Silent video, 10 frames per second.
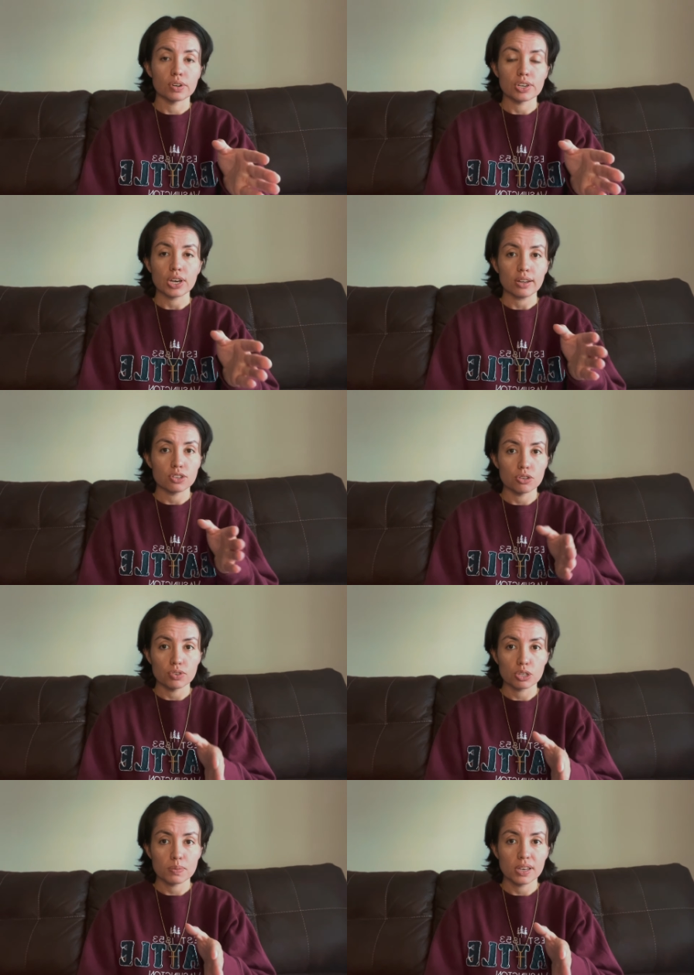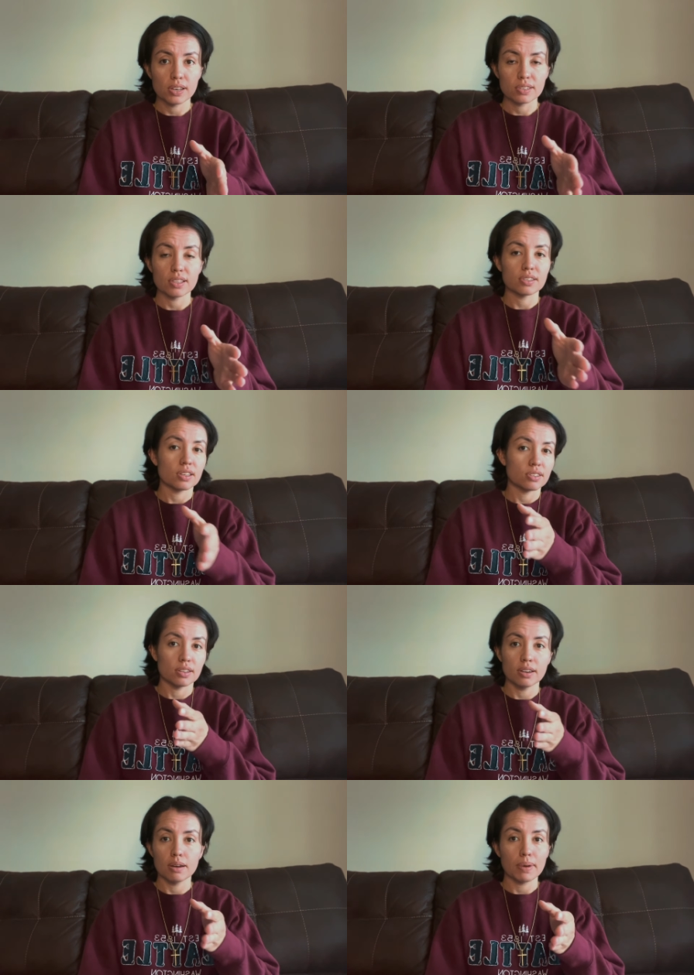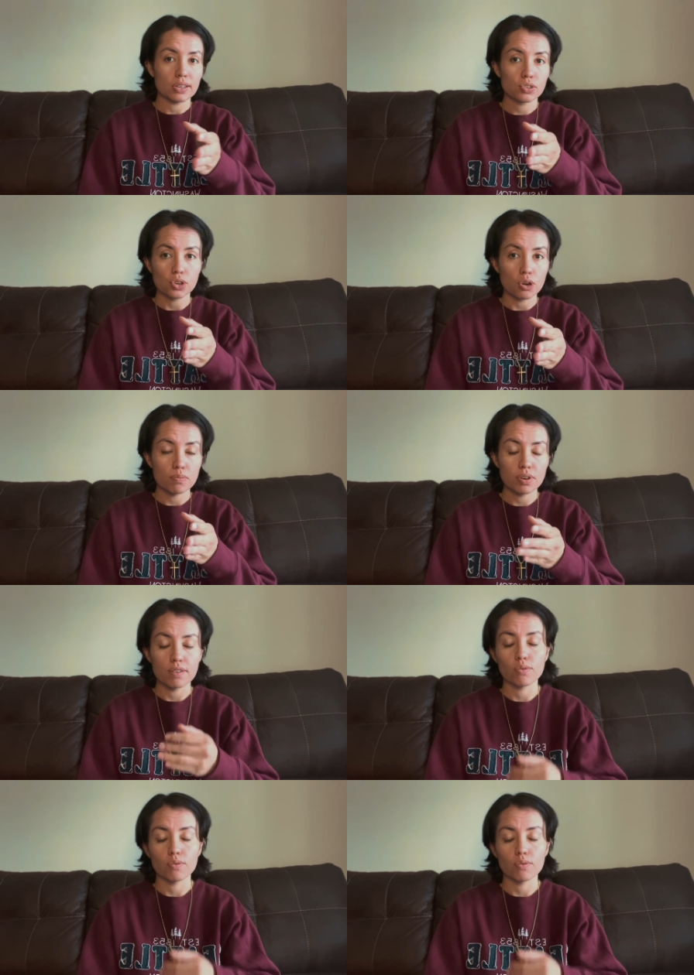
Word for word: reach out to just because this isn't in my scope of